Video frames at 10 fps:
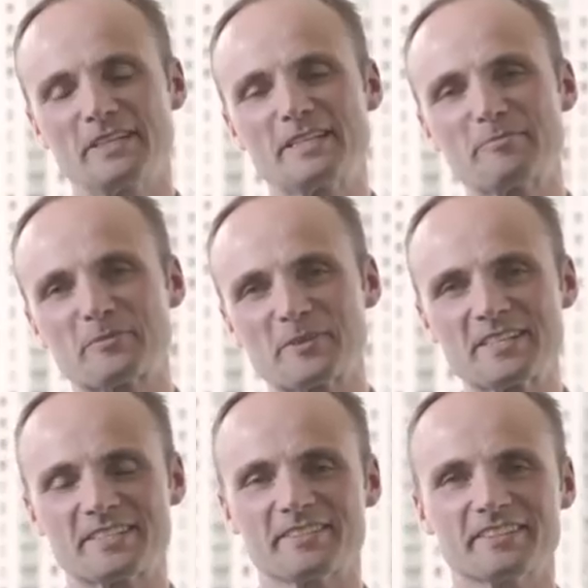3D
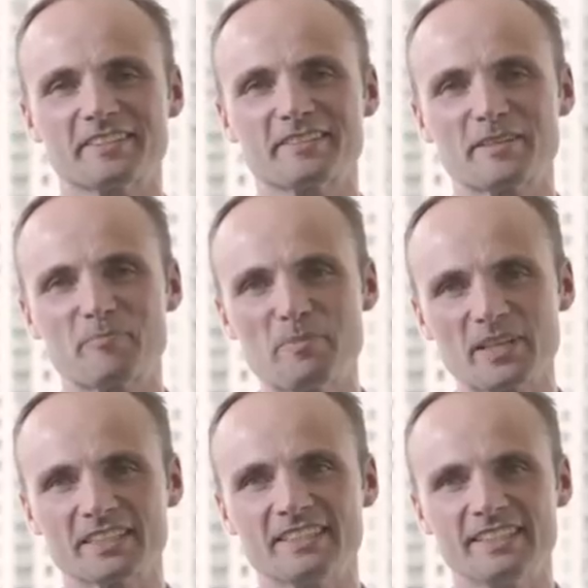printer is just the
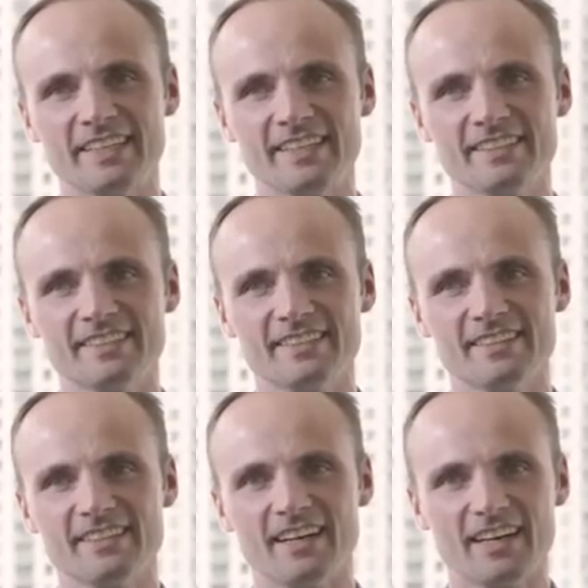ability
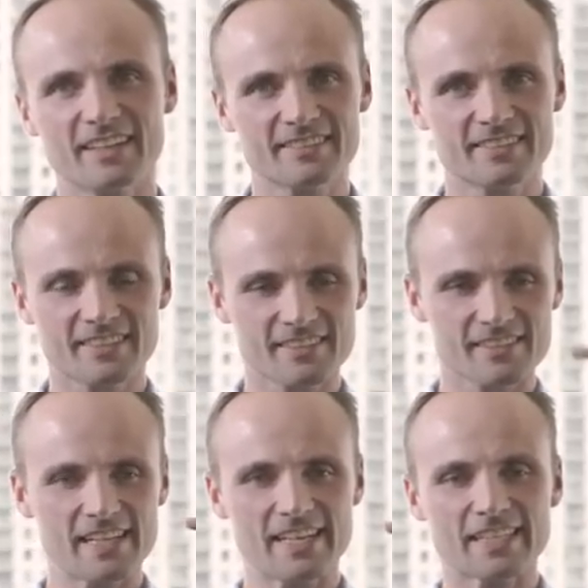uh, to,
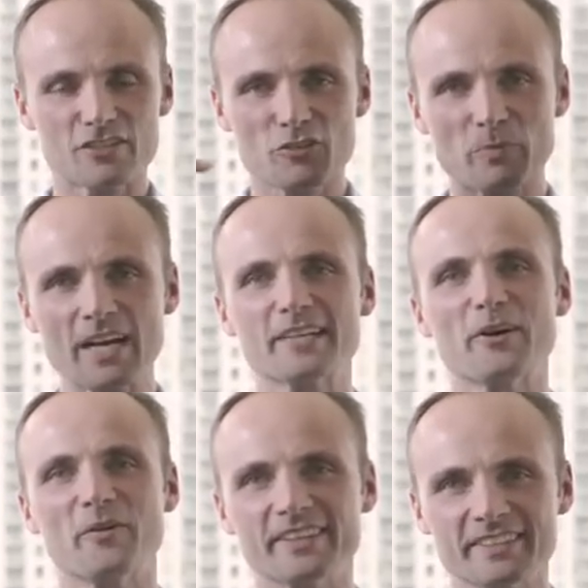it gets your mind
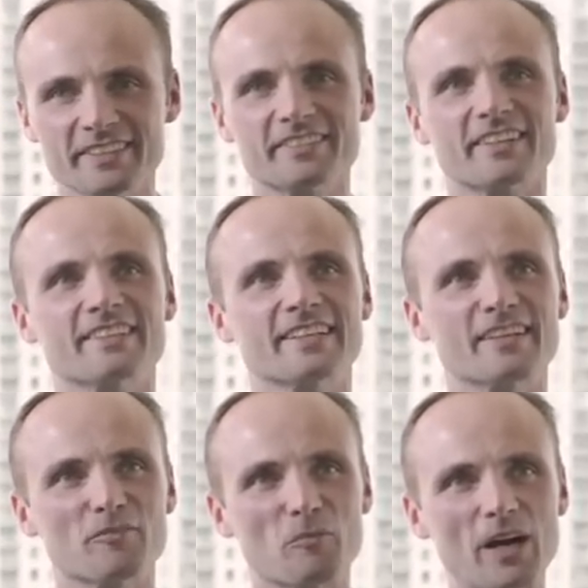going. You start
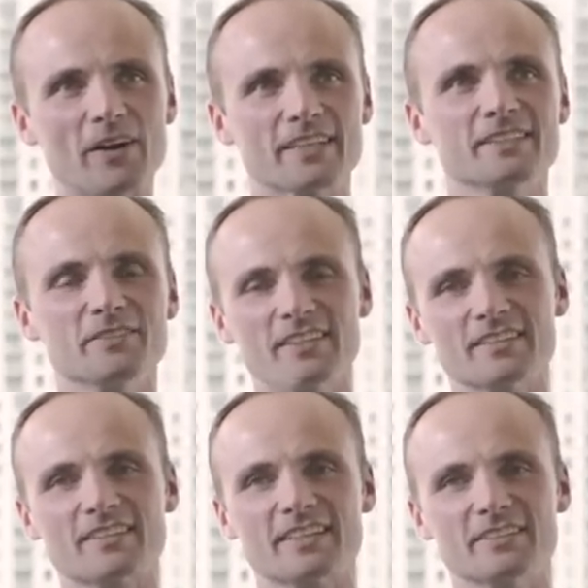thinking of, wow, I can do
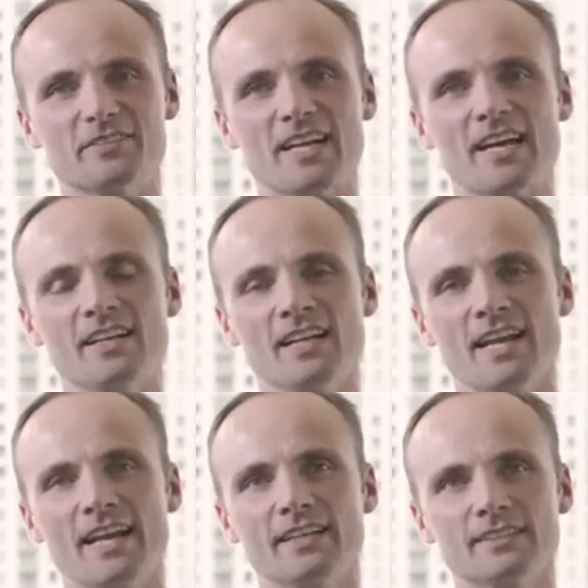this, I can do that,
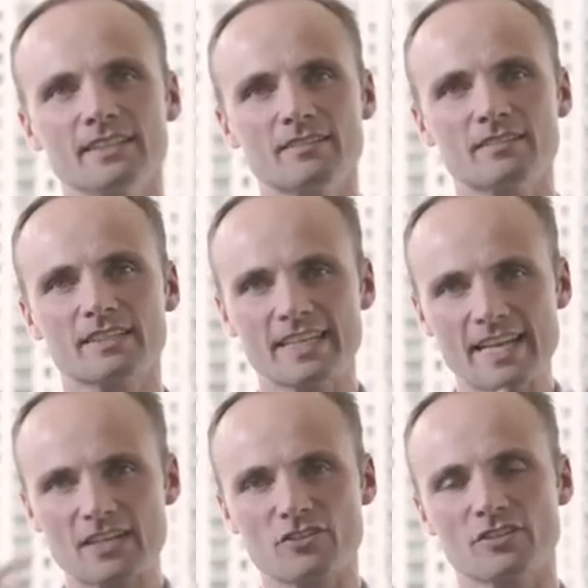and it leads to
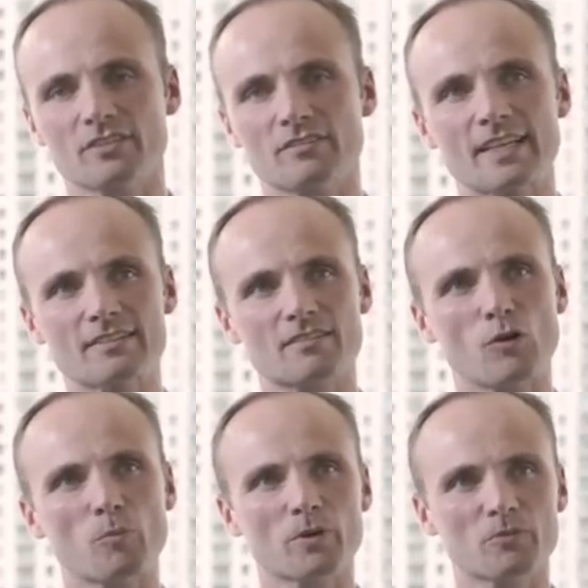connections, and that's the
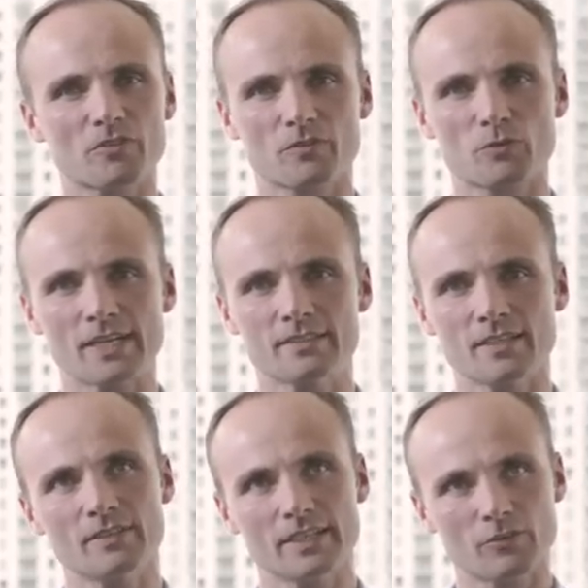whole purpose of
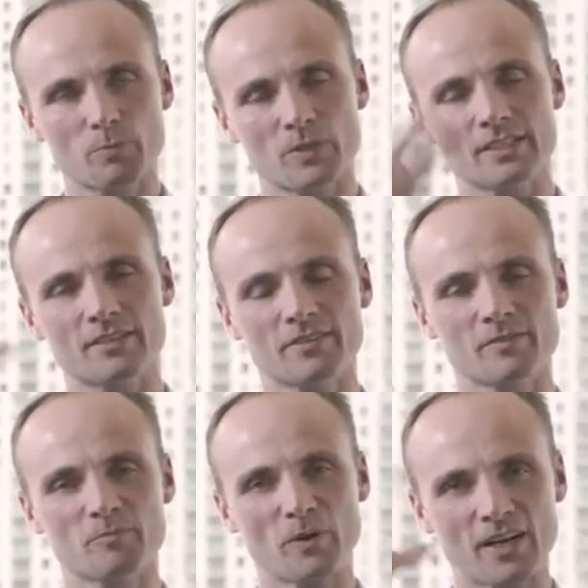creativity. It's putting
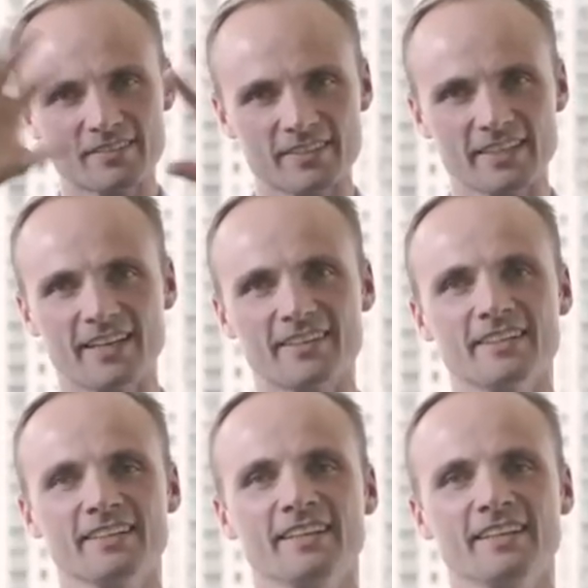different parts together